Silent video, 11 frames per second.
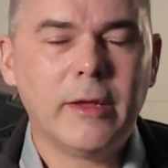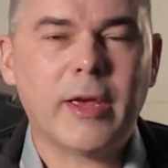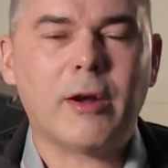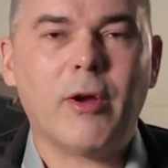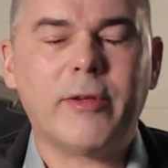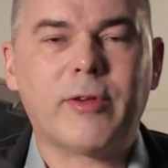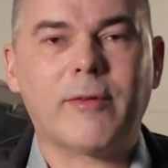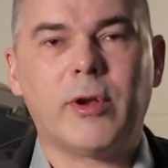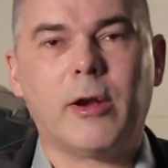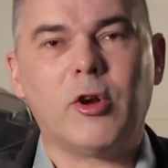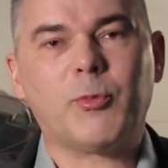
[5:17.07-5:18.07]
Tenere
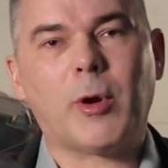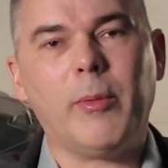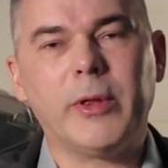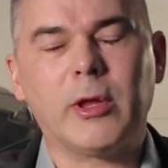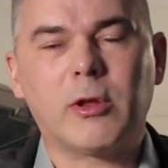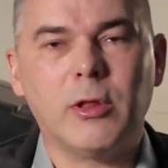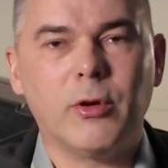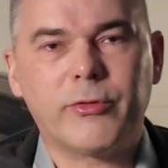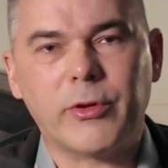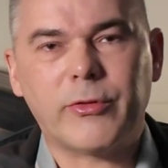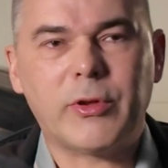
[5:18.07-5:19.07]
700 is probably the
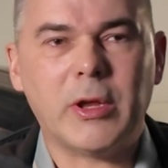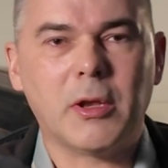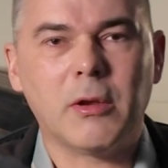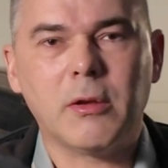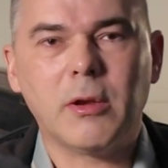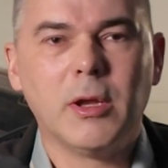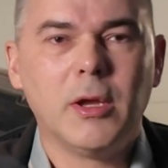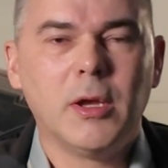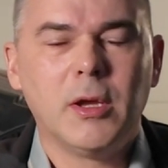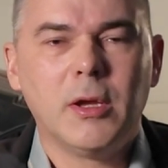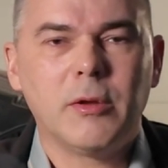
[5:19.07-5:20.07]
closest in,
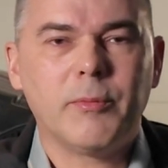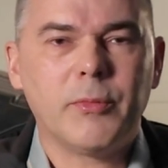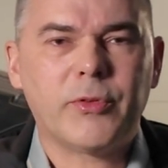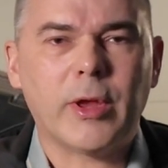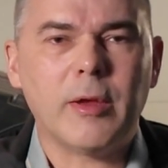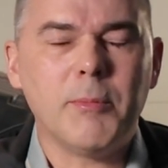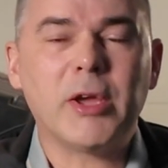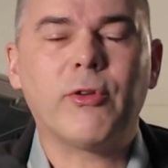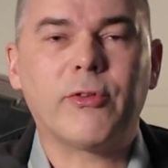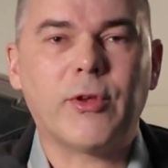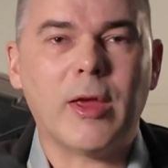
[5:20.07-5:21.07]
say,
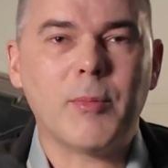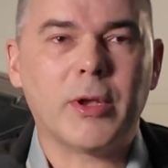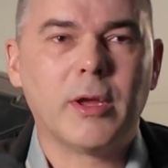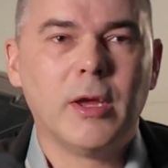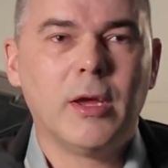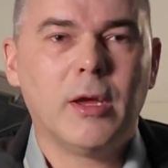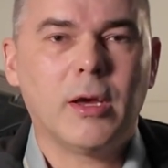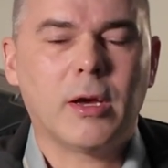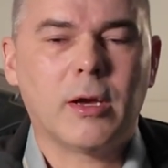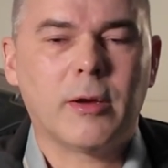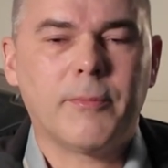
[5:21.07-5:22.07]
mission statement.
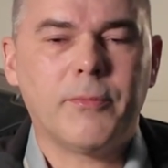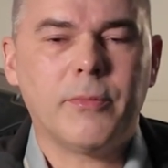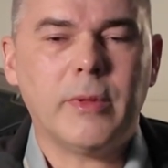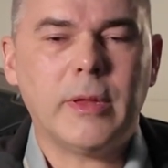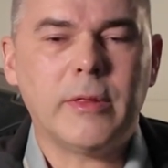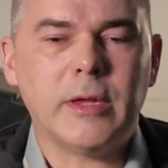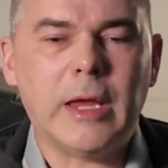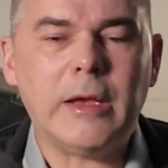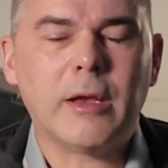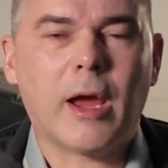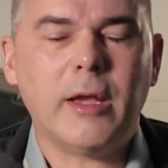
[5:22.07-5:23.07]
The
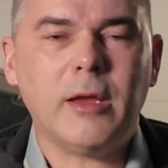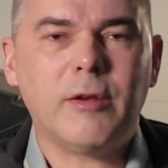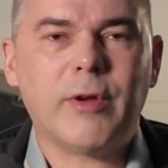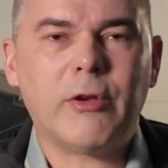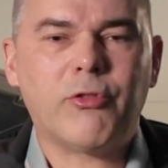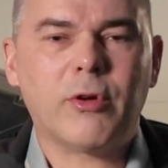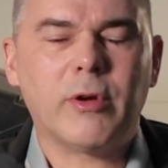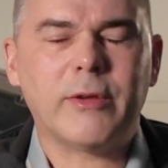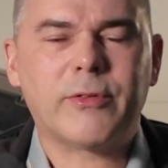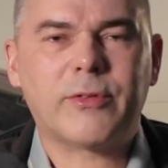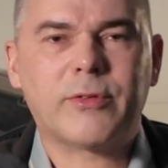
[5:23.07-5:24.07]
890 Adventure
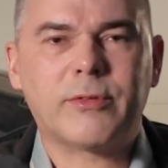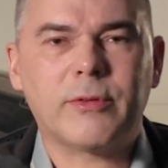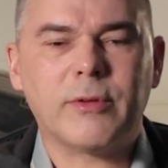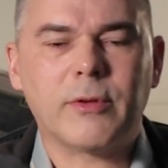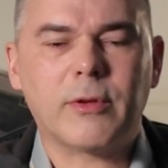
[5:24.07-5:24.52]
is